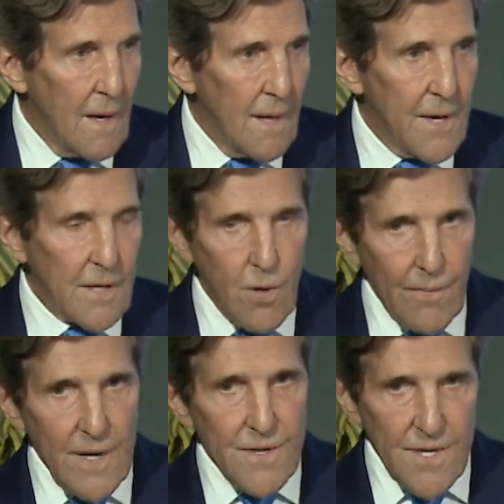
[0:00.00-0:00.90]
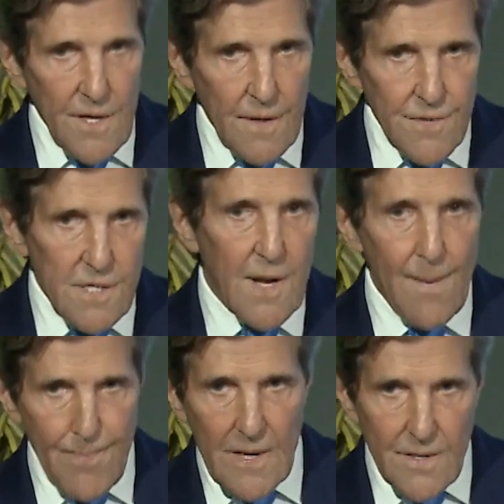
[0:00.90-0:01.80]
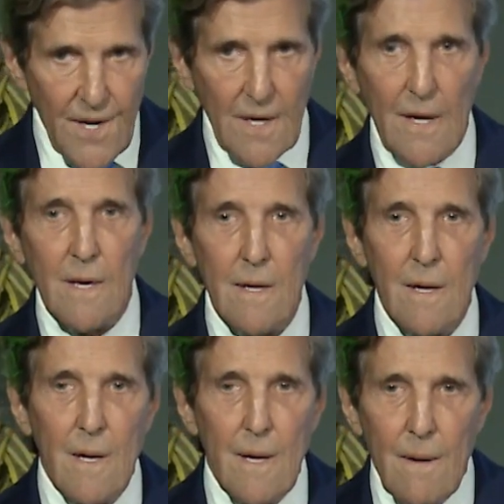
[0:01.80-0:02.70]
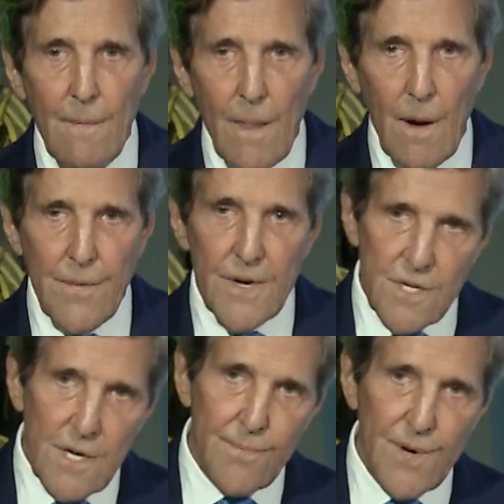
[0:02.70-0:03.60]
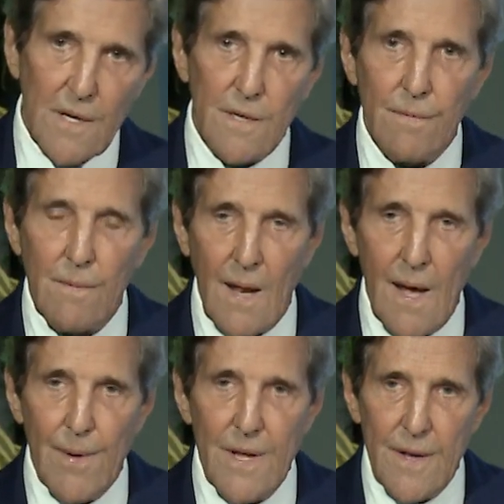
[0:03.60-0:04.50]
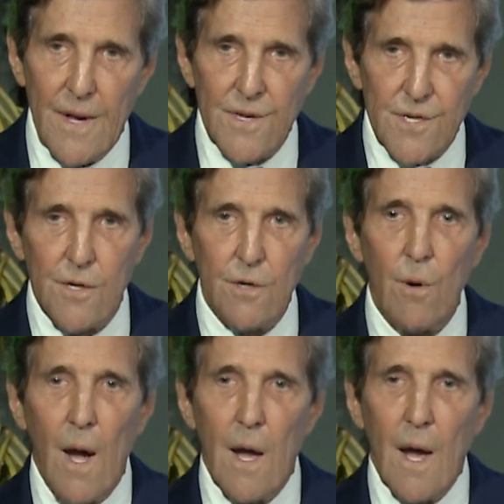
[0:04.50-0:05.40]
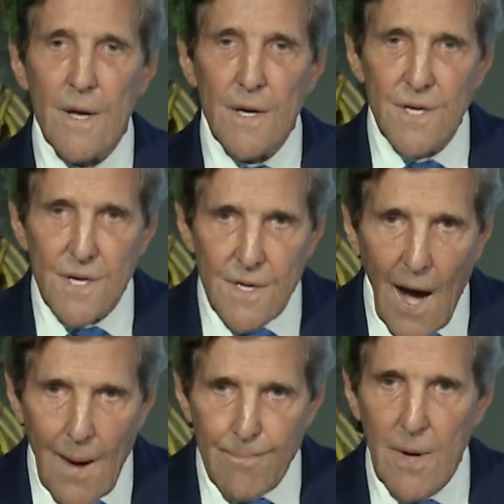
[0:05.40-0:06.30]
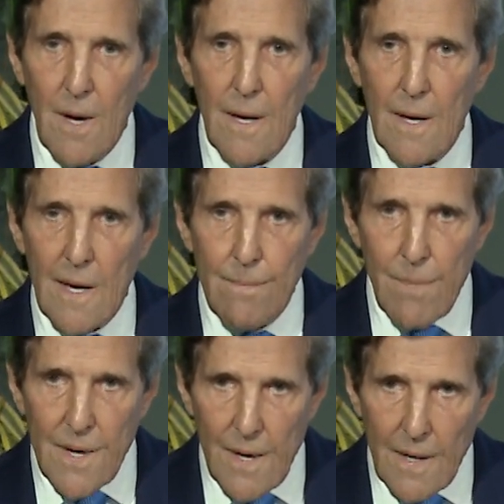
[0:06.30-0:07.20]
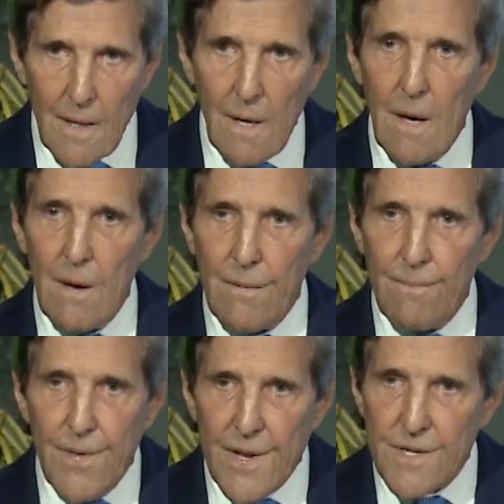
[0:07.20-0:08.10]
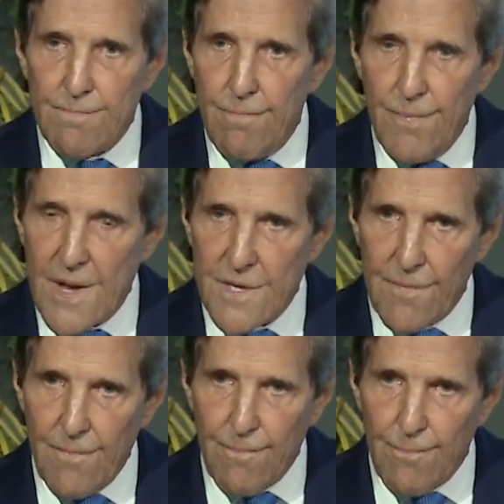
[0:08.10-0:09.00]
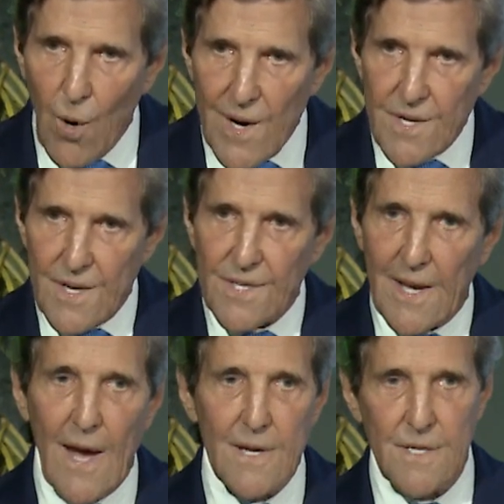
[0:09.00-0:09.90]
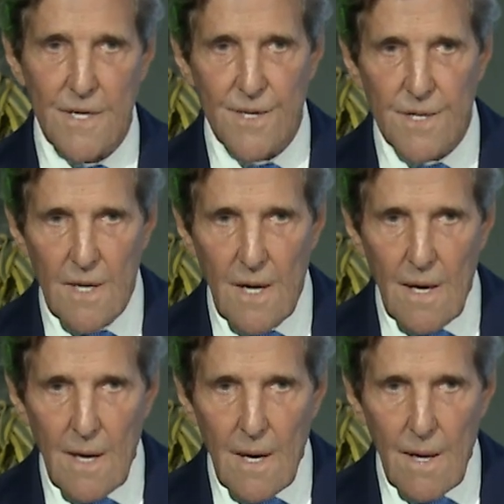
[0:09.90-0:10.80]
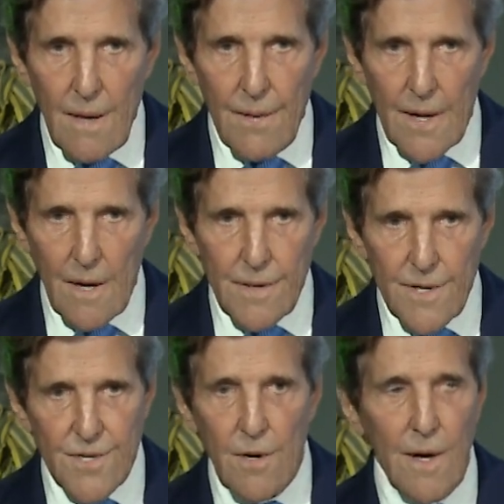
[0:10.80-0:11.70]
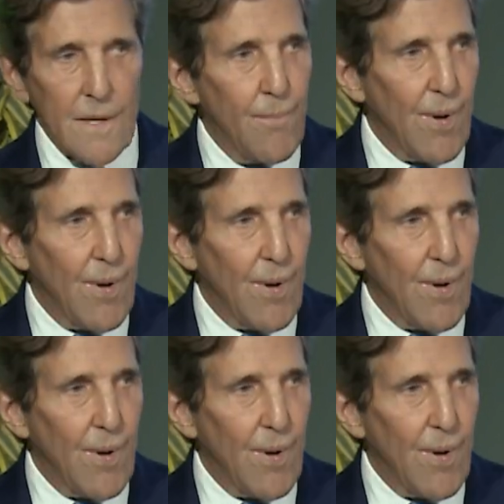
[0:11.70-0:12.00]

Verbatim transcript: And the equivalency of stopping digging on this subject of climate is to stop emitting these, these poisonous gases that are destroying the